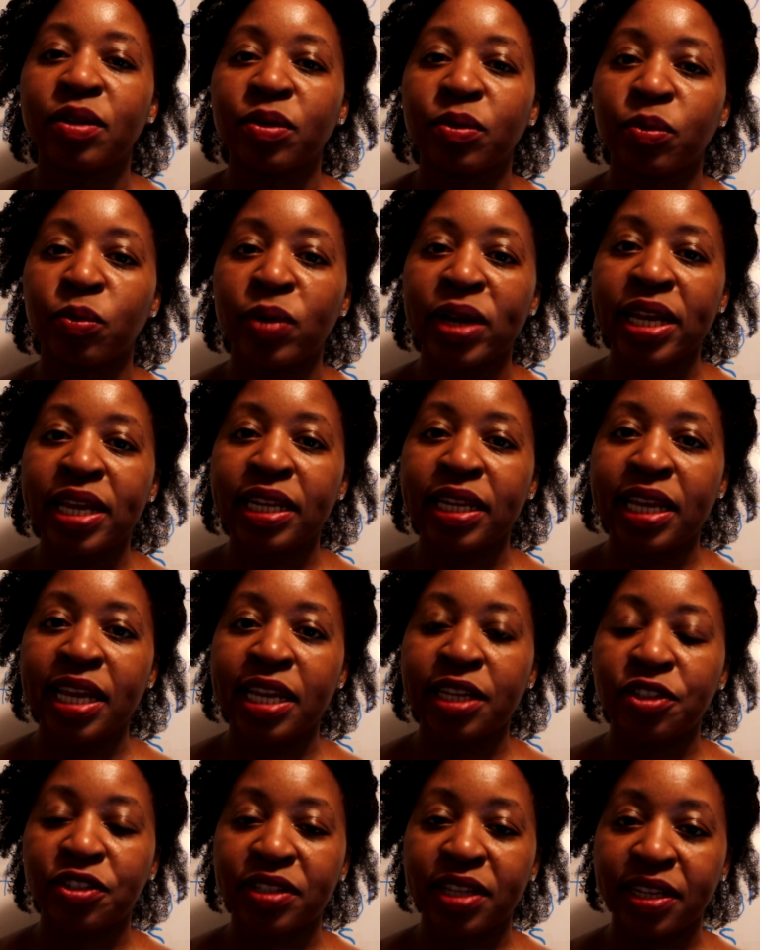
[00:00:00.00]
read
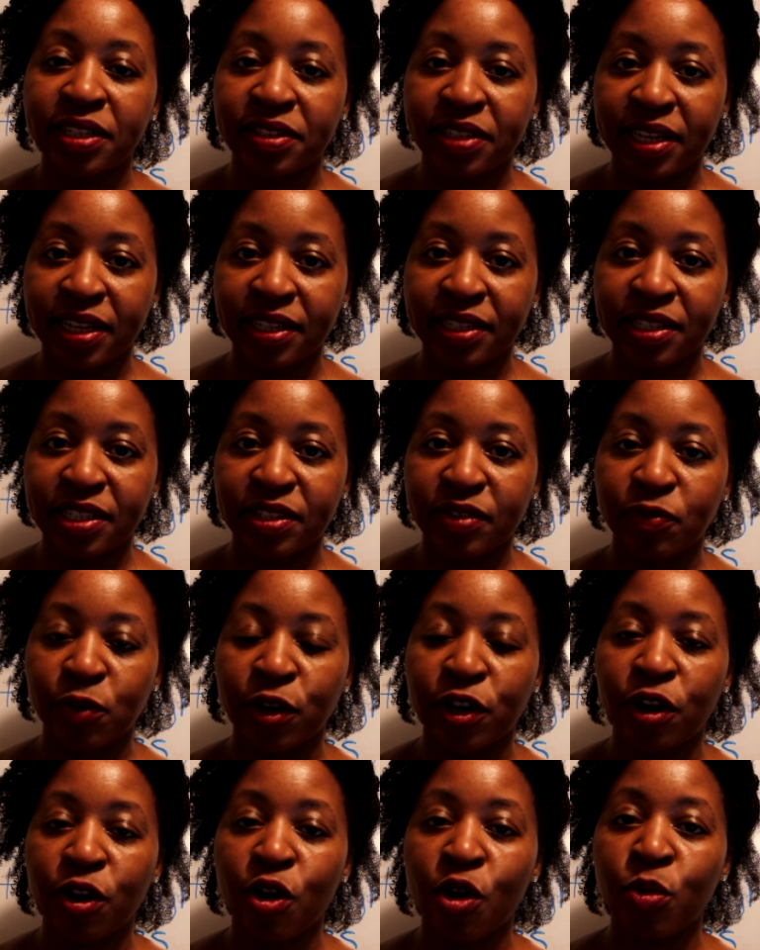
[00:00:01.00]
each sentence for
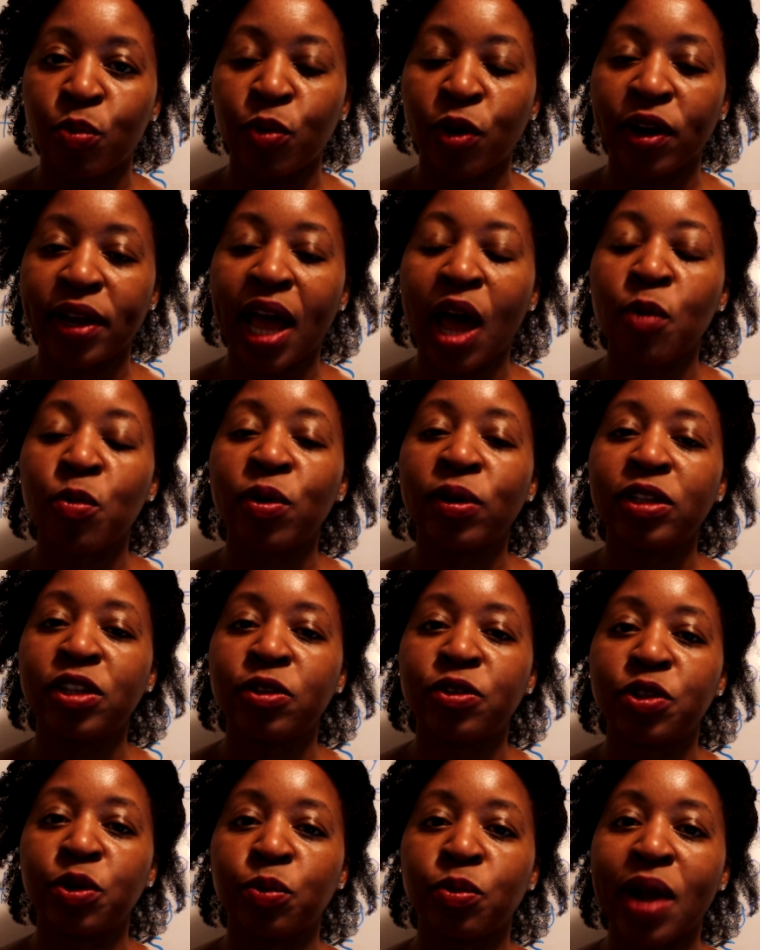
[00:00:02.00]
your homework, I want you
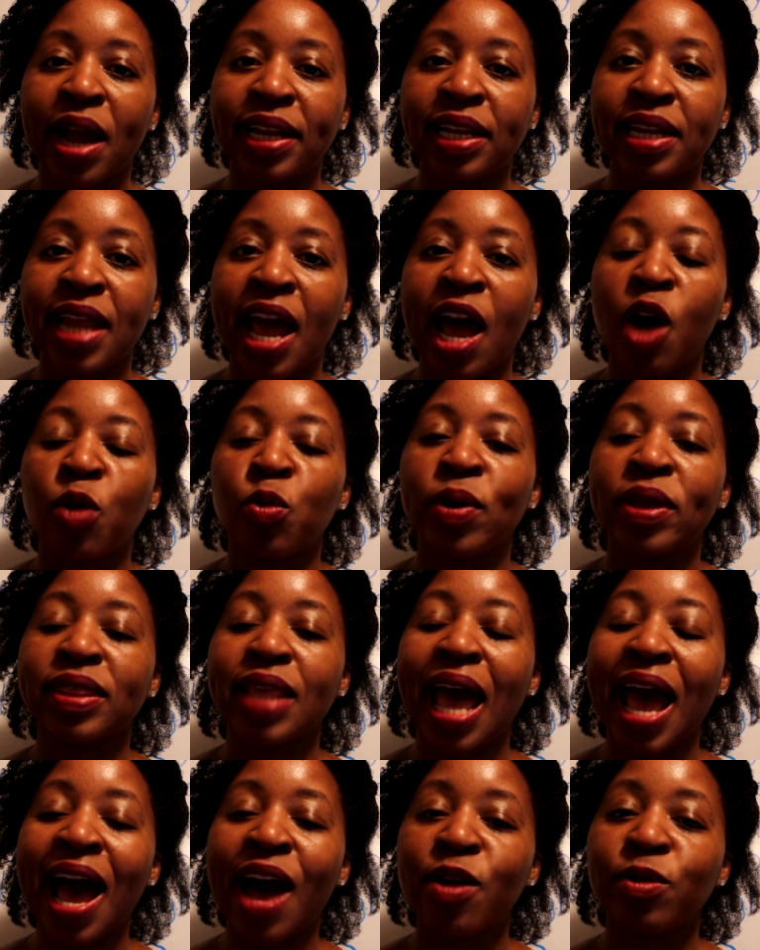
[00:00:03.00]
to write it out
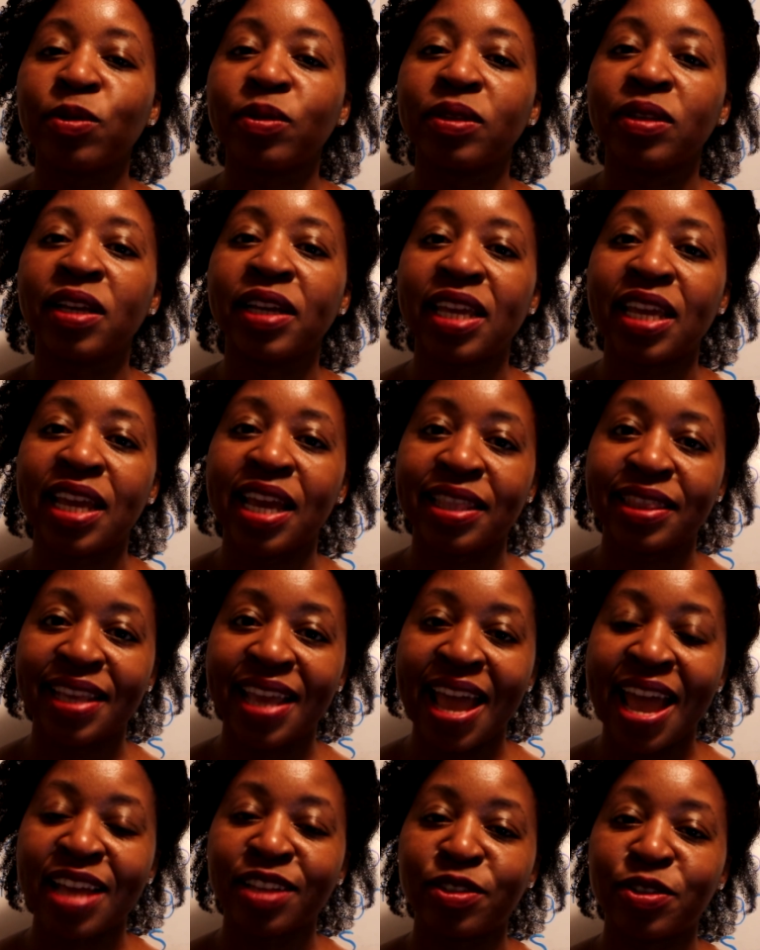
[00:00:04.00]
without looking at the
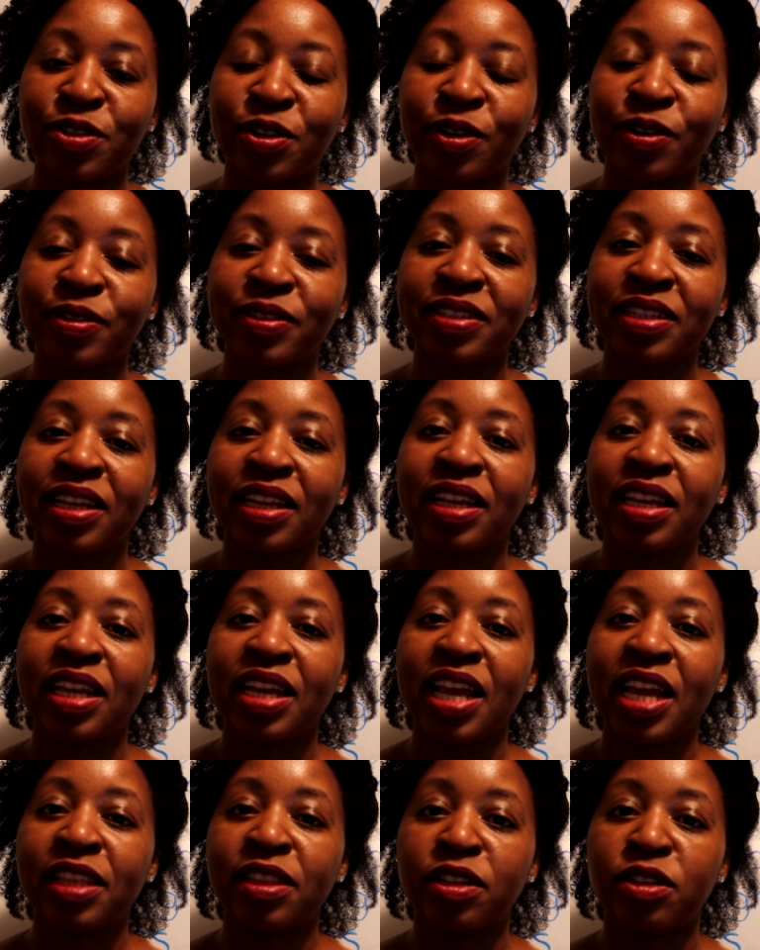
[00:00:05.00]
answers
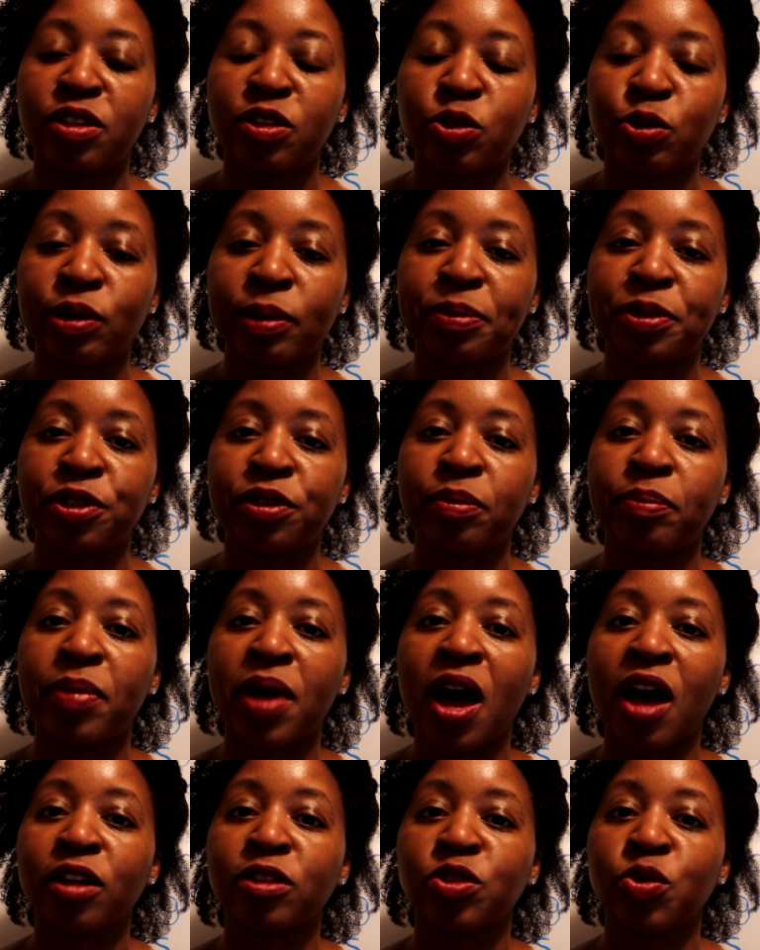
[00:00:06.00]
in the description
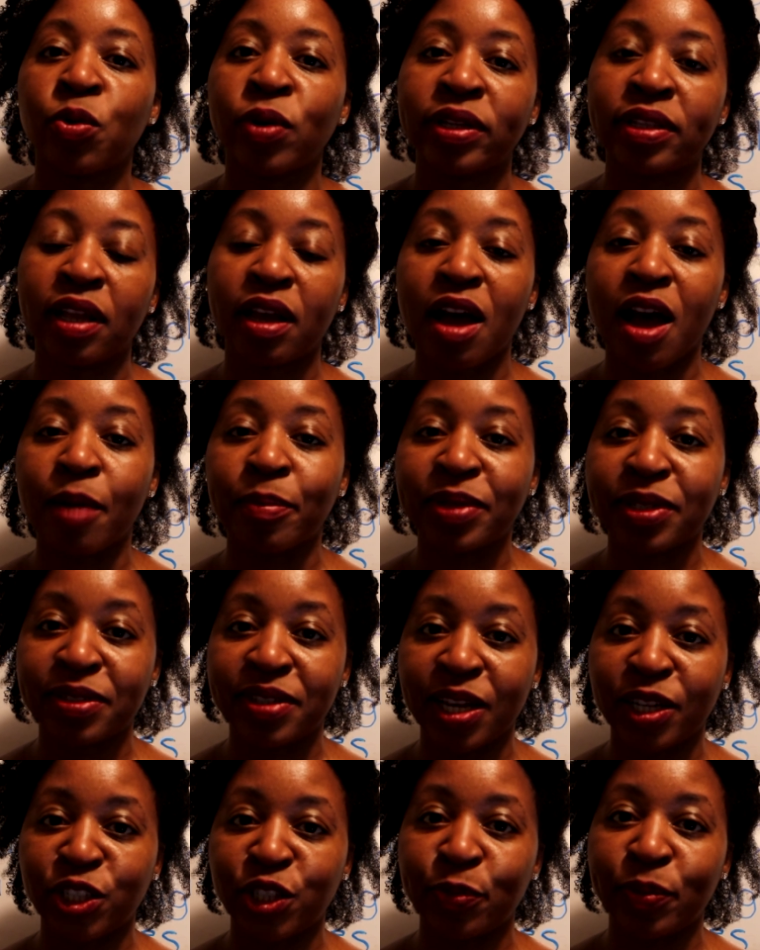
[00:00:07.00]
box or in the comment
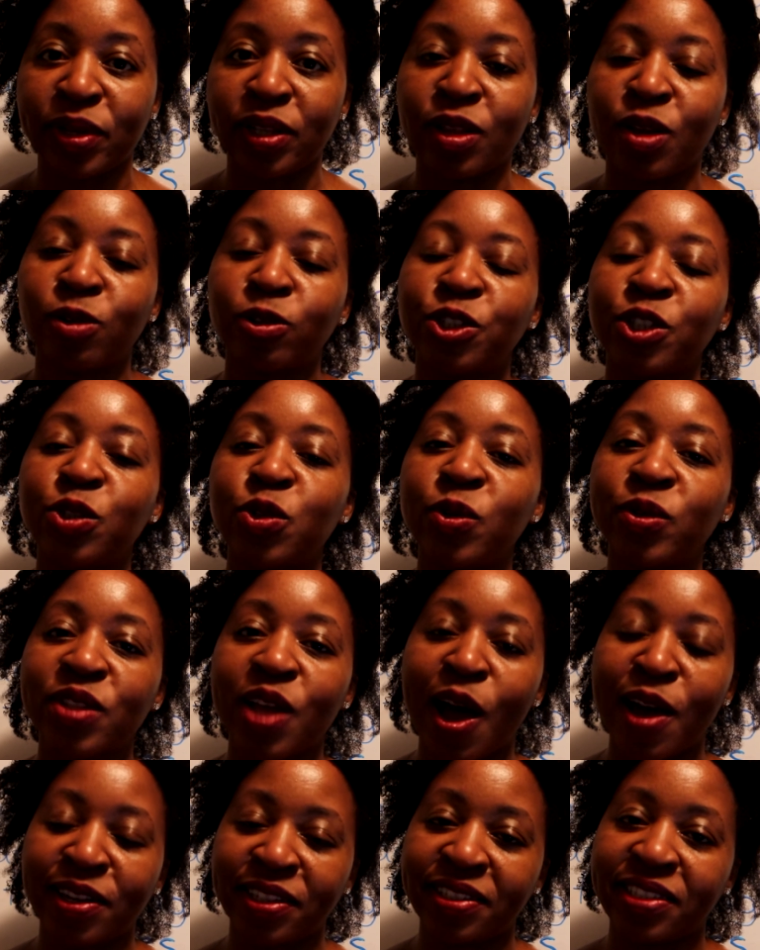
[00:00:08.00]
section below. Just use the
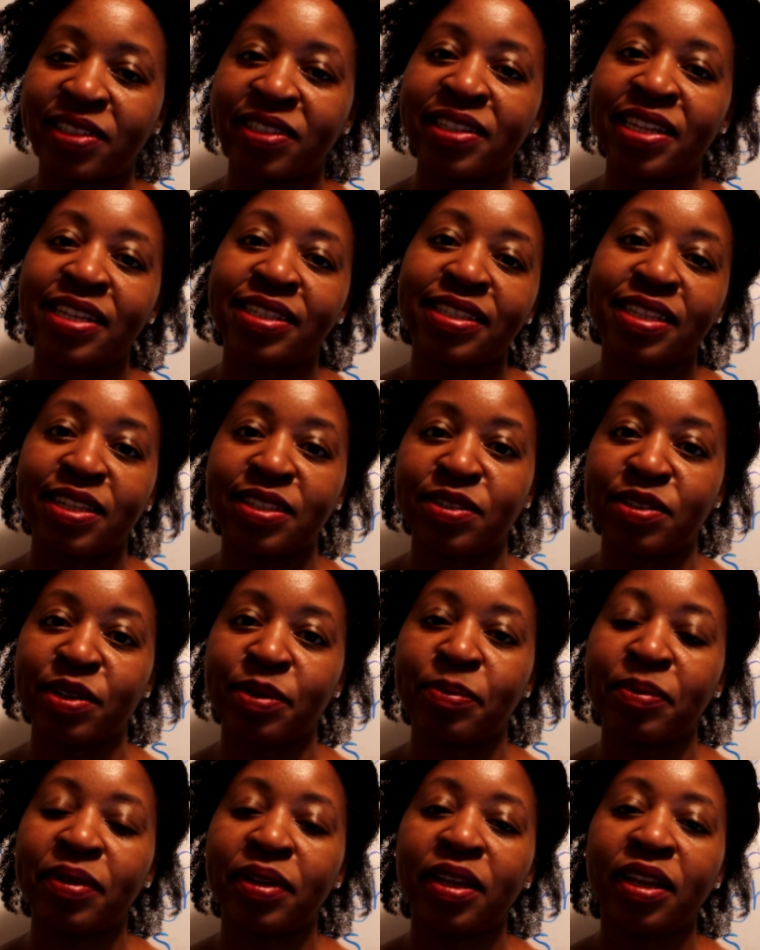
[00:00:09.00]
honesty system.